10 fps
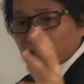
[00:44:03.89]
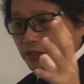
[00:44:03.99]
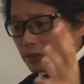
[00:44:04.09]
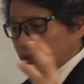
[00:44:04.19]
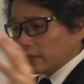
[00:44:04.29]
He
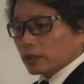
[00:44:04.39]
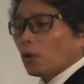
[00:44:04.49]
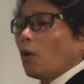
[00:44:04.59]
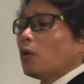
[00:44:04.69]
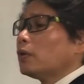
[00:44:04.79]
sees that
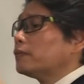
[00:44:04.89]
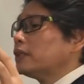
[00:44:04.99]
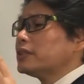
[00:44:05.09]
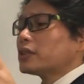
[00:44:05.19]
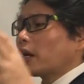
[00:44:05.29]
all of
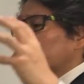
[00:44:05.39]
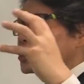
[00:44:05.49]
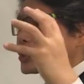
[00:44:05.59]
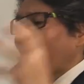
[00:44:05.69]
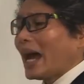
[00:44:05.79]
these are
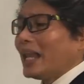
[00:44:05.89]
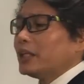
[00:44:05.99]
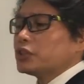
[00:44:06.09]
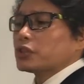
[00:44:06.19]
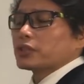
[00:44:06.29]

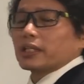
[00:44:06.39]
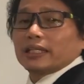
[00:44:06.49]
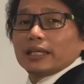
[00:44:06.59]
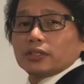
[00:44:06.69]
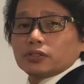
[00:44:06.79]
challenges
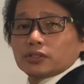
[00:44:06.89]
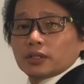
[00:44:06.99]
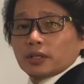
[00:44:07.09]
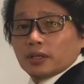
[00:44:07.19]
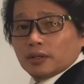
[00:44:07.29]

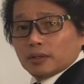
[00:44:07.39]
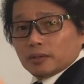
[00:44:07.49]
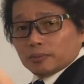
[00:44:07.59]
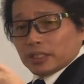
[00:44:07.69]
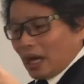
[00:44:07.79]
against
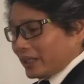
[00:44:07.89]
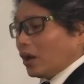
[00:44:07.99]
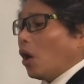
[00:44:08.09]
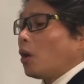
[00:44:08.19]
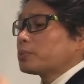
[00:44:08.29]

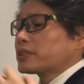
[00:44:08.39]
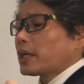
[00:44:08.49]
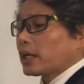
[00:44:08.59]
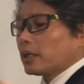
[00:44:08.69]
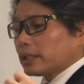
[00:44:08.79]
an
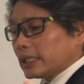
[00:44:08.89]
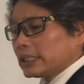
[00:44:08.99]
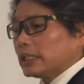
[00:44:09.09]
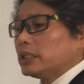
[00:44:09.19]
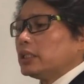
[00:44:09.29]
obstacle
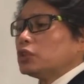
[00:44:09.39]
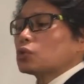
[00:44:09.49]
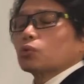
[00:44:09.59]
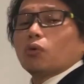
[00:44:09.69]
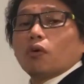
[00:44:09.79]
that he
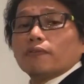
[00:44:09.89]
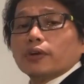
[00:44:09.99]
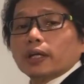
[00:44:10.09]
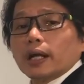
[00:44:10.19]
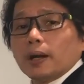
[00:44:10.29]
needs to
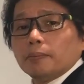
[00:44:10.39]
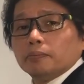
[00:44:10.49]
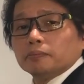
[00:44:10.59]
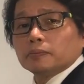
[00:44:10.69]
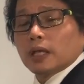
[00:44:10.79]

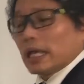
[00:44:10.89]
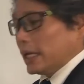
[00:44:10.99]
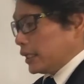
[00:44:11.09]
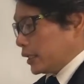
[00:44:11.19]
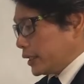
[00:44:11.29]
overcome.
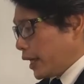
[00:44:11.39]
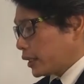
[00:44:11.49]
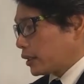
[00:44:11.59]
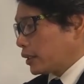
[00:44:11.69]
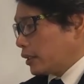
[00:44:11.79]

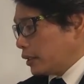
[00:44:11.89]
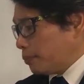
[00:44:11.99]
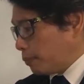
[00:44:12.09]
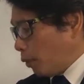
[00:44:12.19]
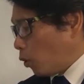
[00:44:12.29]
Yet,
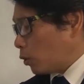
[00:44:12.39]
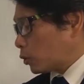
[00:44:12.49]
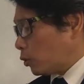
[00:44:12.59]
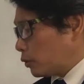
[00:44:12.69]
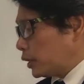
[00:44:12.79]

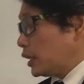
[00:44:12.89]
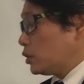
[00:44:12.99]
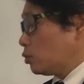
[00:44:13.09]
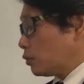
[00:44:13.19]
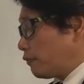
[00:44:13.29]
Paul
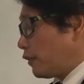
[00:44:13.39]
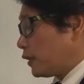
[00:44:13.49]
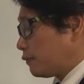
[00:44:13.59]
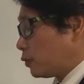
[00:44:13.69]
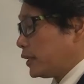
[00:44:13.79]
continued
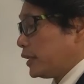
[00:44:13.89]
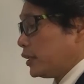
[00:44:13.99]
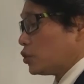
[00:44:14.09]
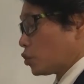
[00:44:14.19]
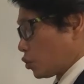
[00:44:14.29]

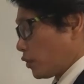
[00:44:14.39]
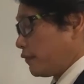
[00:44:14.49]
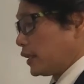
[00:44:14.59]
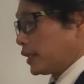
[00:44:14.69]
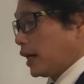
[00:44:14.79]
faithfully in
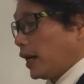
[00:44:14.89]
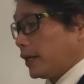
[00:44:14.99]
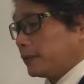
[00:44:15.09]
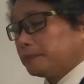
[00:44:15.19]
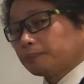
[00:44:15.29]
serving God.